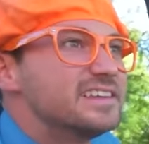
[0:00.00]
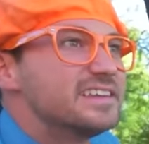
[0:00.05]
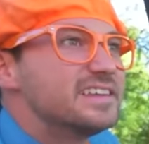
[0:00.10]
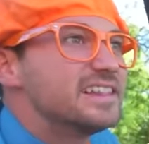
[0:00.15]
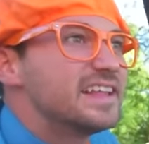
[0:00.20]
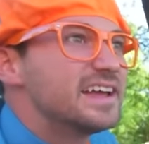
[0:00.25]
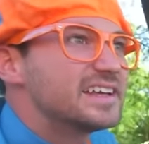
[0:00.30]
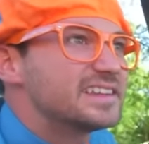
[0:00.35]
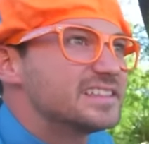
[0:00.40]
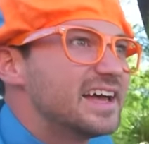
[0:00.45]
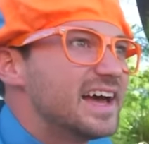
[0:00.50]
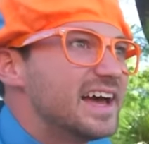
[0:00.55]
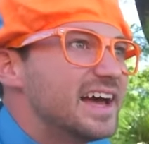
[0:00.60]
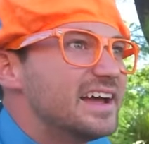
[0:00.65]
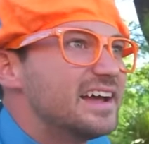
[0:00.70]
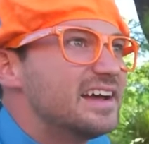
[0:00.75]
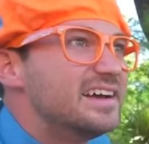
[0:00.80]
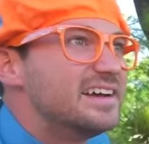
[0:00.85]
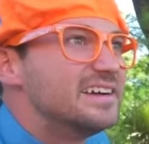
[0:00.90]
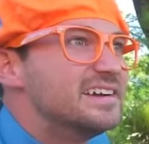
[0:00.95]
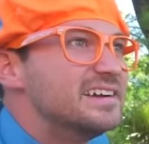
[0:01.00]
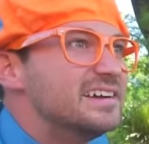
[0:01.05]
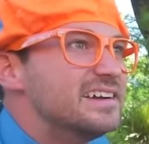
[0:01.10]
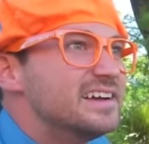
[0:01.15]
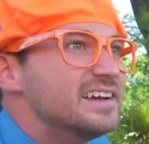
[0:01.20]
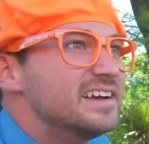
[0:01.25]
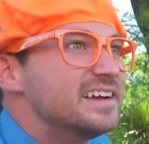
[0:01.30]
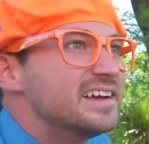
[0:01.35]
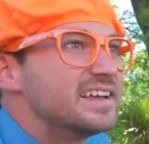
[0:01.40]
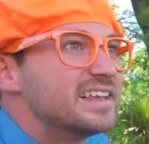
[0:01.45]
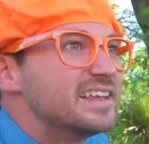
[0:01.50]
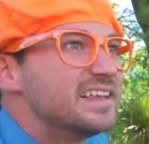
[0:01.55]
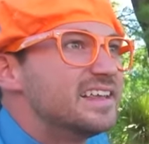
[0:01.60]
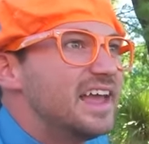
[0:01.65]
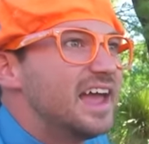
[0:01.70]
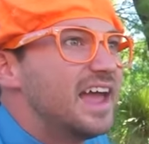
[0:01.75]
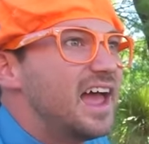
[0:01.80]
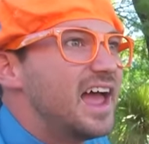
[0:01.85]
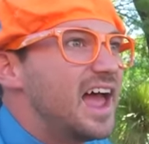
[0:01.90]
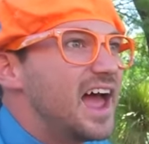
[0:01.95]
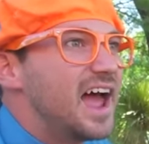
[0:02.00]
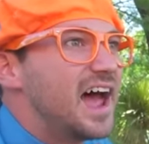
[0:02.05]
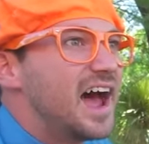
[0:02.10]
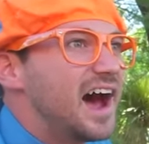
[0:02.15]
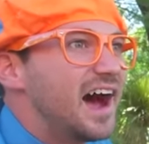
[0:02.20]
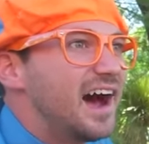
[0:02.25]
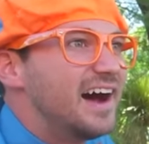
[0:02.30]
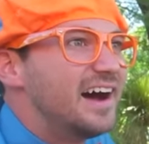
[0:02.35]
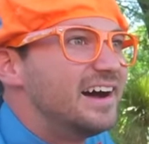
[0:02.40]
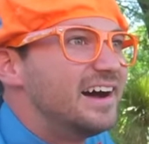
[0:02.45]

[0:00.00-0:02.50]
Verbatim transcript: You like that? Yeah.